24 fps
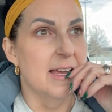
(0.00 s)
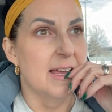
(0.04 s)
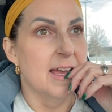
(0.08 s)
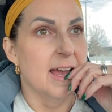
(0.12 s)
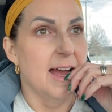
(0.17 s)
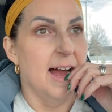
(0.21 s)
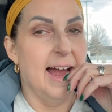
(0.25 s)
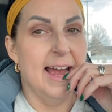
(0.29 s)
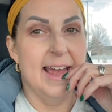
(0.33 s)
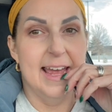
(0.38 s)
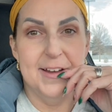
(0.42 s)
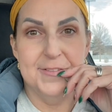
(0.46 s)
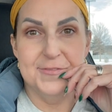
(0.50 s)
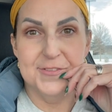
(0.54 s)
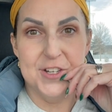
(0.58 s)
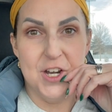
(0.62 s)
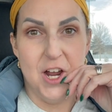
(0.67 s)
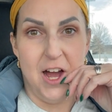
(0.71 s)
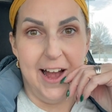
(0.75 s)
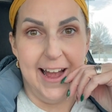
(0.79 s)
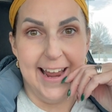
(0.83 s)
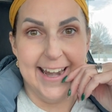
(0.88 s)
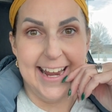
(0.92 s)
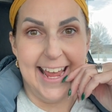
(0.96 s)
I have
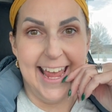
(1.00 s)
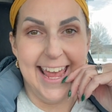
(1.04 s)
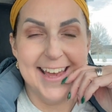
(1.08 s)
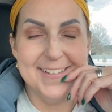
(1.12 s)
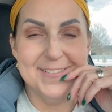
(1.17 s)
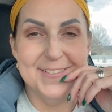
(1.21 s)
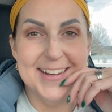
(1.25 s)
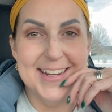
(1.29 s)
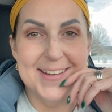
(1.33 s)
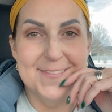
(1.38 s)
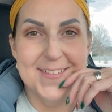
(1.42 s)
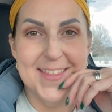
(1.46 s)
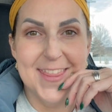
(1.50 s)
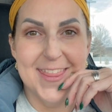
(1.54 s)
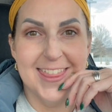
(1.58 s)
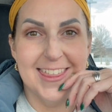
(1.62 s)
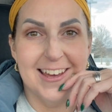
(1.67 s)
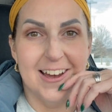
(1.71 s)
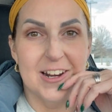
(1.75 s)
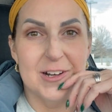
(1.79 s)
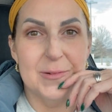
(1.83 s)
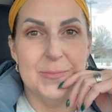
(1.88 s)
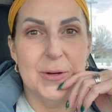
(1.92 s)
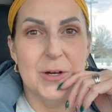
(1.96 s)
not. I haven't even
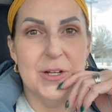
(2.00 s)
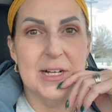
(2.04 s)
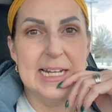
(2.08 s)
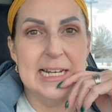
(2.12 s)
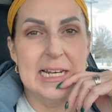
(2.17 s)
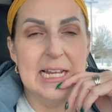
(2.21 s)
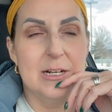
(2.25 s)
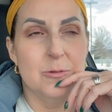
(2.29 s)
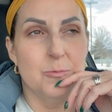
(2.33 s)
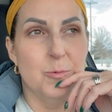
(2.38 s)
thought about it and